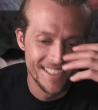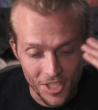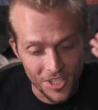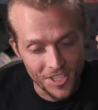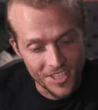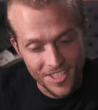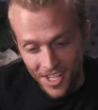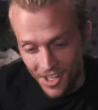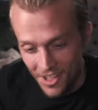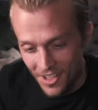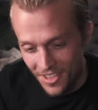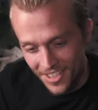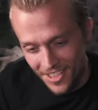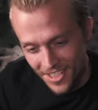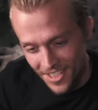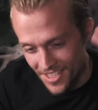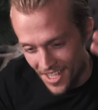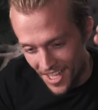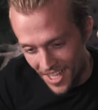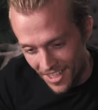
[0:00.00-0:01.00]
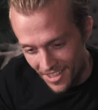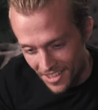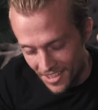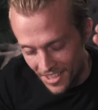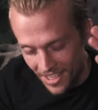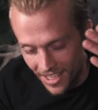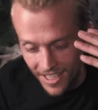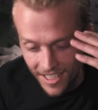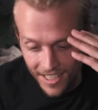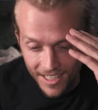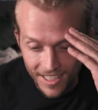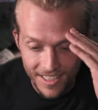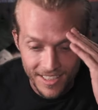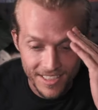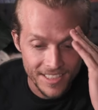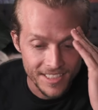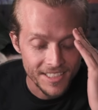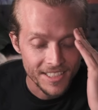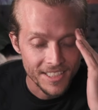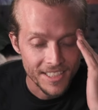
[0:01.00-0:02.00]
Just tell it exactly like it
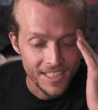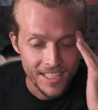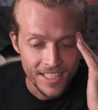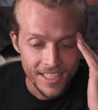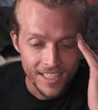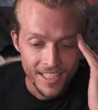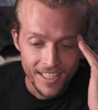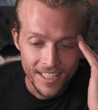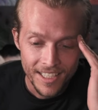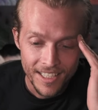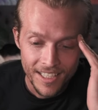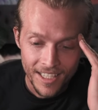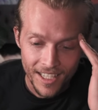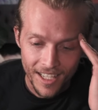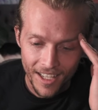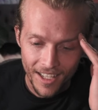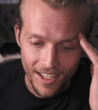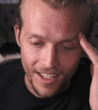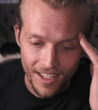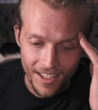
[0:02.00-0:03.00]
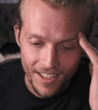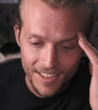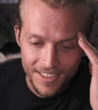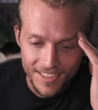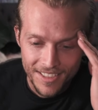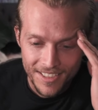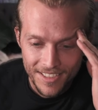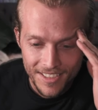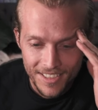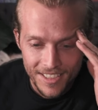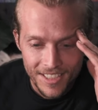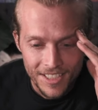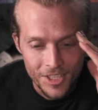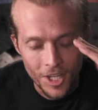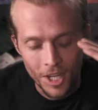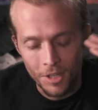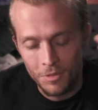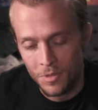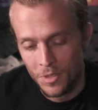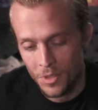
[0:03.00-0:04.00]
is. Uh,
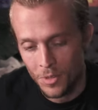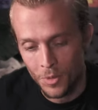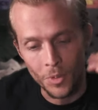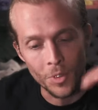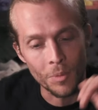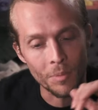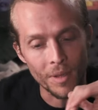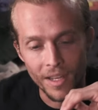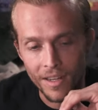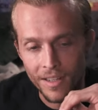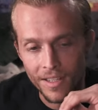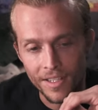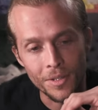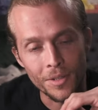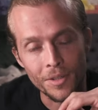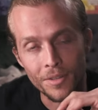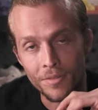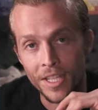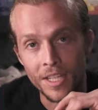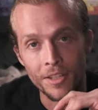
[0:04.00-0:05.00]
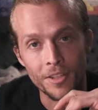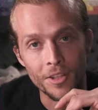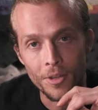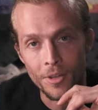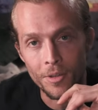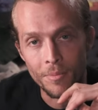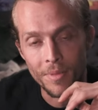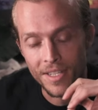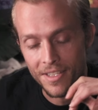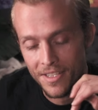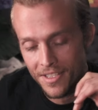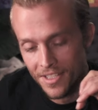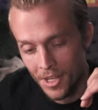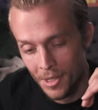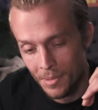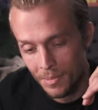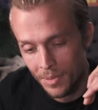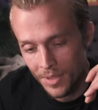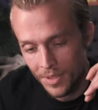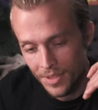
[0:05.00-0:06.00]
Josh was cool about it. You know, he, he knew he messed
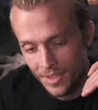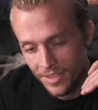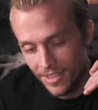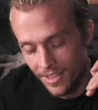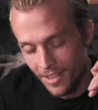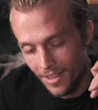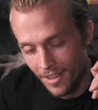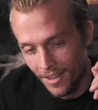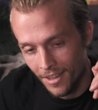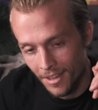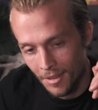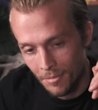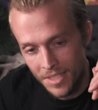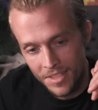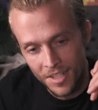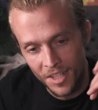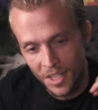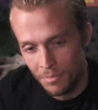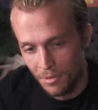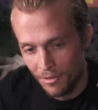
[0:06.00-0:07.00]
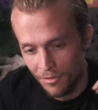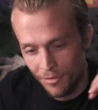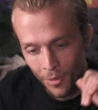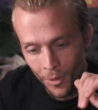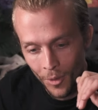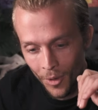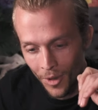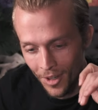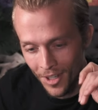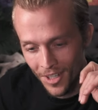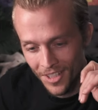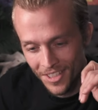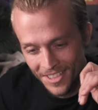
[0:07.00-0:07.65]
up. Um, he's done it before.